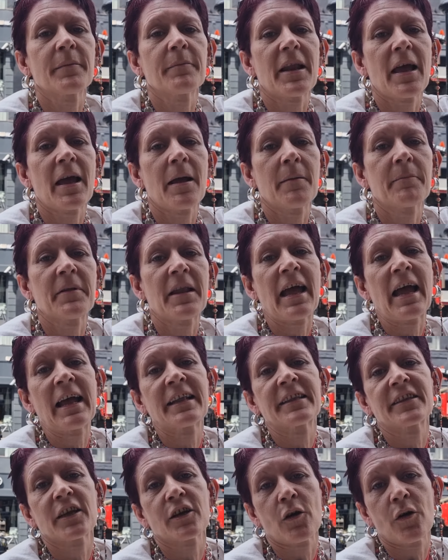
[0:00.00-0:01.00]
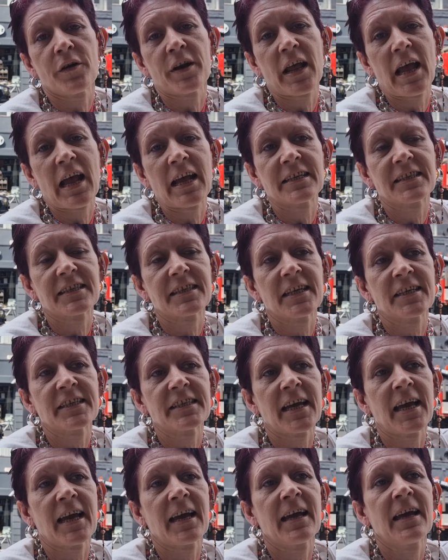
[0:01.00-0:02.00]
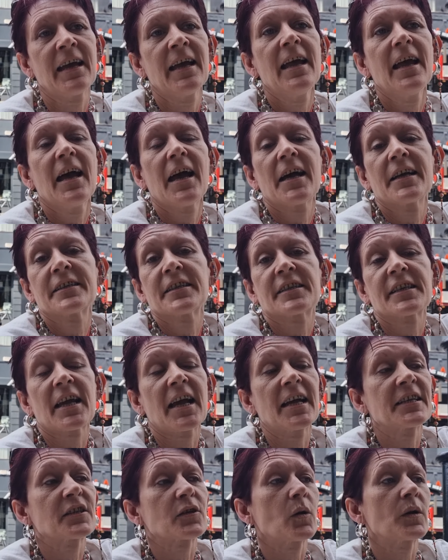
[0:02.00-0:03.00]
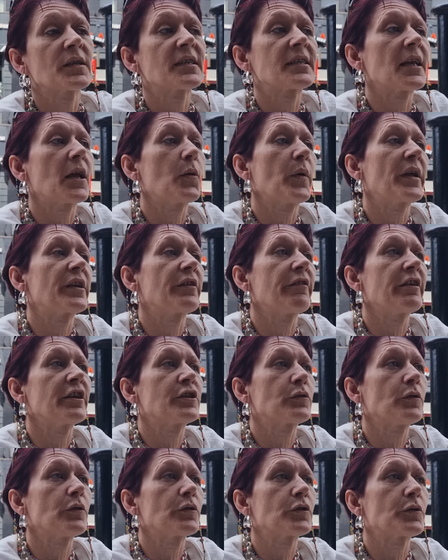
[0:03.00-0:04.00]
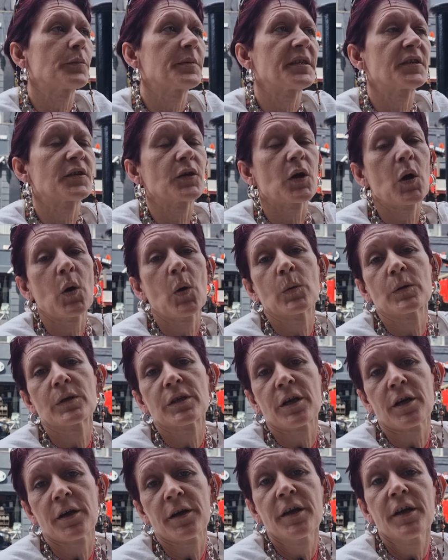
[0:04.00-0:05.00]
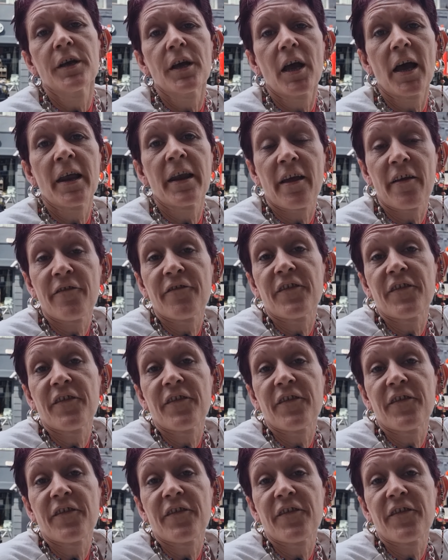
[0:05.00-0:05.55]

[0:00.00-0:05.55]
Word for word: and blah blah, and they're going to ask their dad, uh, and the dad's going to say whether I turned up stoned. Or, and yeah.